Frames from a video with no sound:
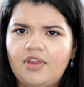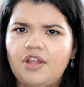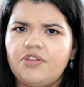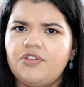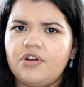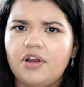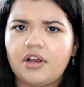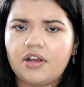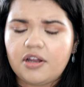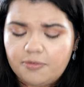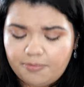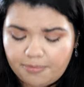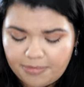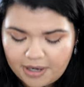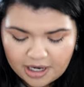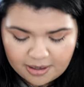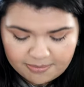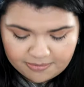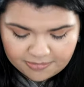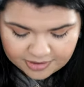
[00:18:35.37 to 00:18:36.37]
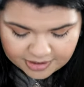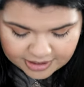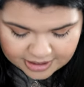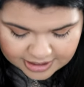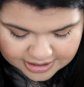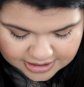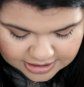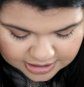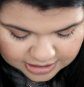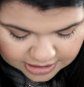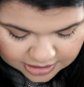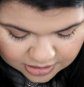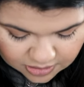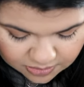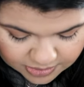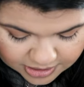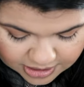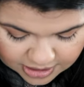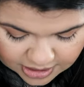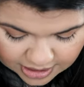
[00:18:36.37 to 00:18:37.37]
they're not gonna pop very easily. The
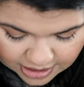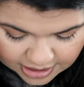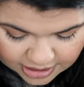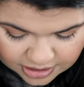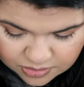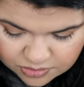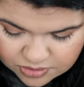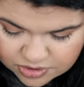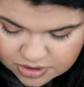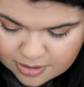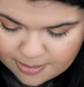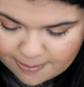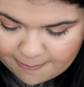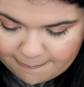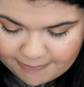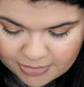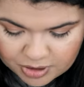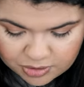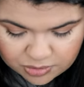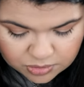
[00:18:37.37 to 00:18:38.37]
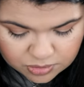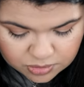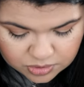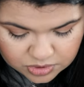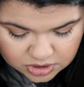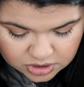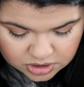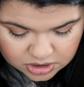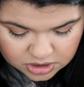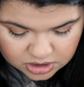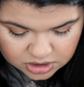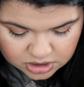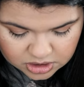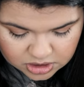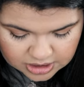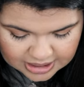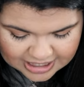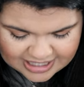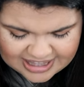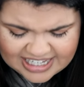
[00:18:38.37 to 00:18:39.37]
one that I use the
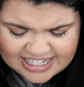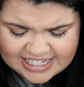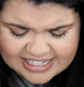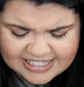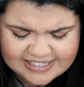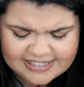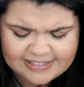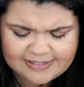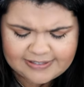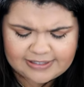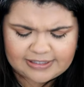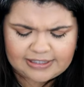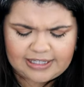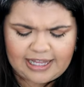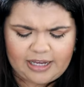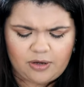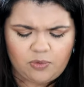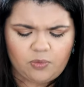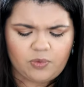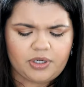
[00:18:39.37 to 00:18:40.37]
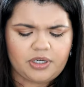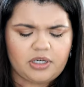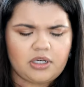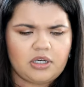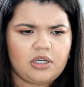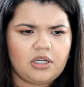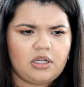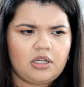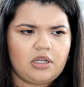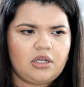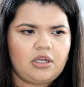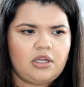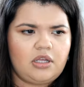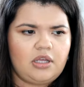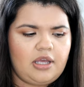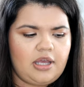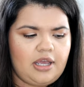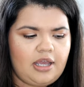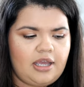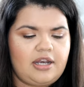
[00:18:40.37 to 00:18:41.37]
most, I think is this light one.
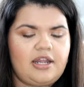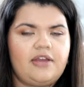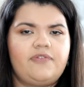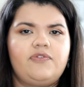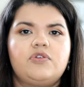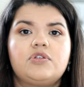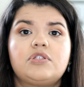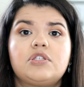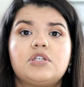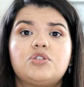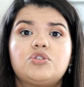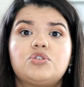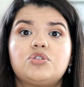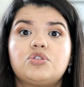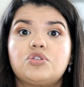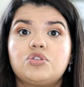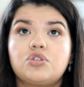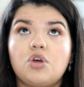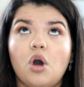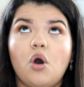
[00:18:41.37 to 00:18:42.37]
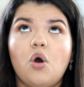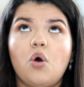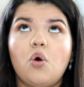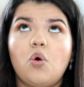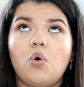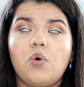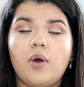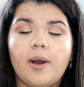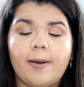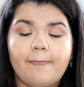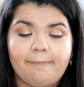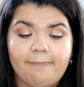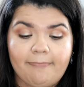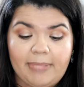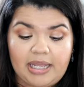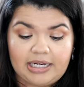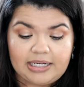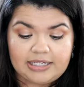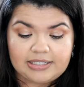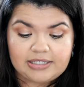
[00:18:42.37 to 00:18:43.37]
And I've used it so
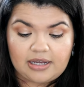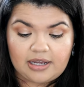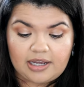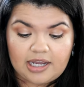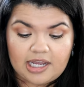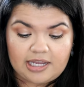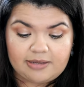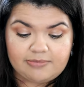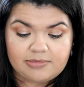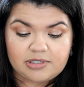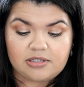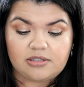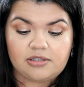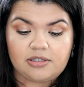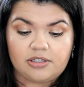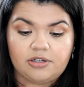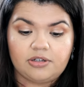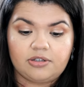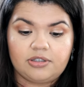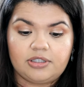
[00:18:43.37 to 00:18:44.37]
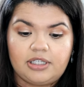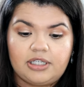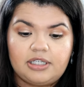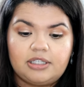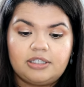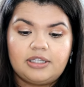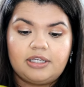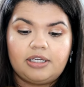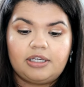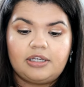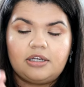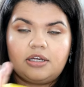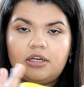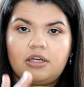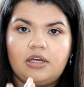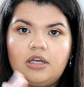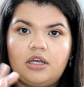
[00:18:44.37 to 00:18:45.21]
many times, literally like